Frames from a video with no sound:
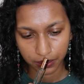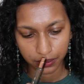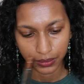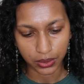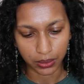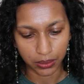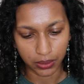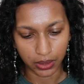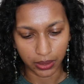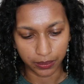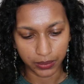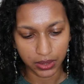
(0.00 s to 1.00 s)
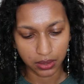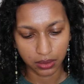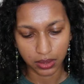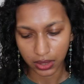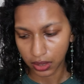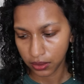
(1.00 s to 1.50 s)
So
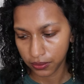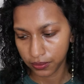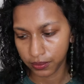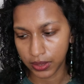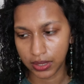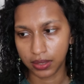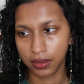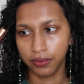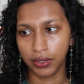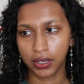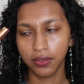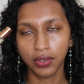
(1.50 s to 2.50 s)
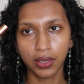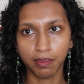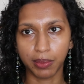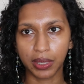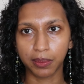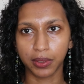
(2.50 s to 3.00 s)
this kind of is a very
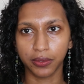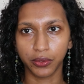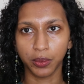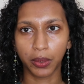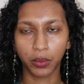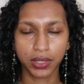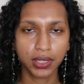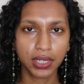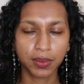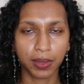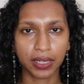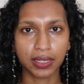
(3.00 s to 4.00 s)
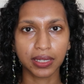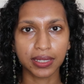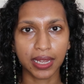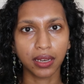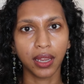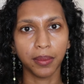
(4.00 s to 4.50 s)
big perfume. I wasn't expecting
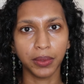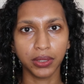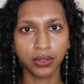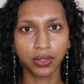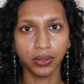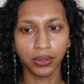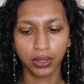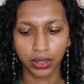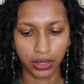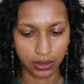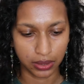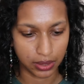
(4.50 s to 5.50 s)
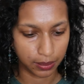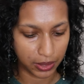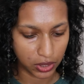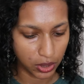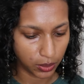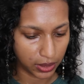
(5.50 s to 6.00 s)
10 ml to look like this. I'm
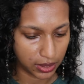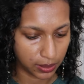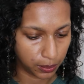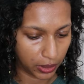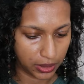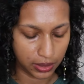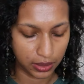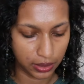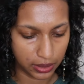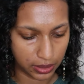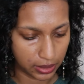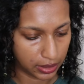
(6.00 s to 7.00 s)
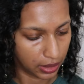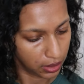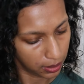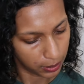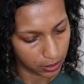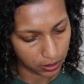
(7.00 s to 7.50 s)
actually quite surprised that this is 10
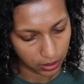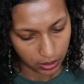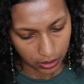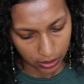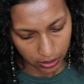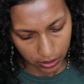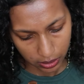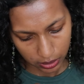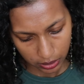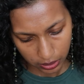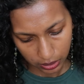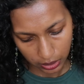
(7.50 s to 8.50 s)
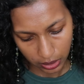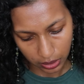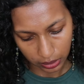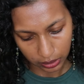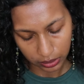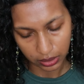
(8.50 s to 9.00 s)
ml.
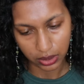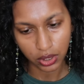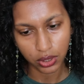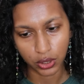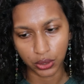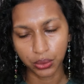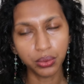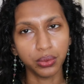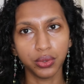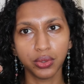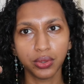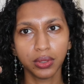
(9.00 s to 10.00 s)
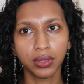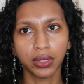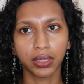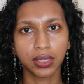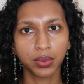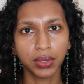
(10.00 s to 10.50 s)
Yeah, this is huge.
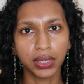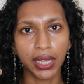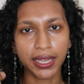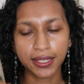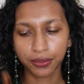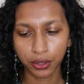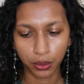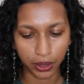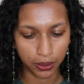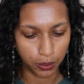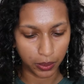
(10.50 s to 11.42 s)
Like this would last for quite a